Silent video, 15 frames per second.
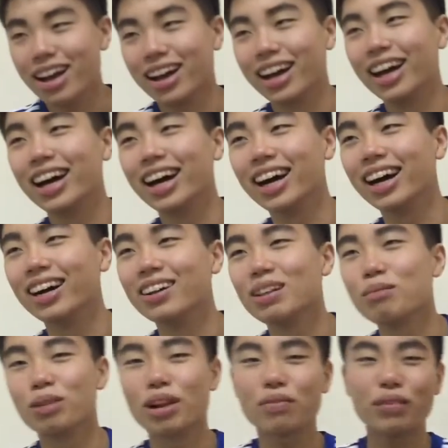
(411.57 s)

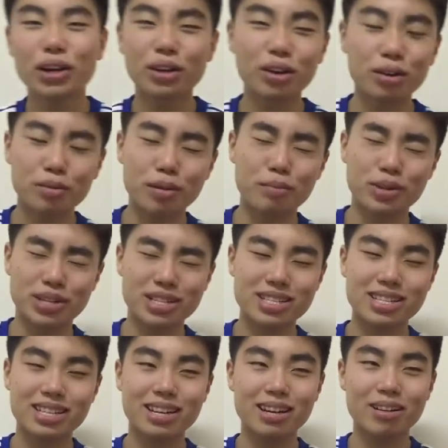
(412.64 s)
But if I don't remember,
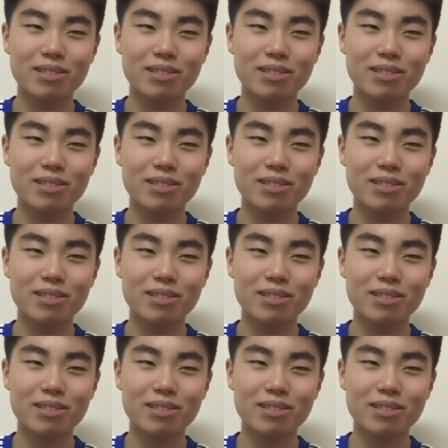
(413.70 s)
just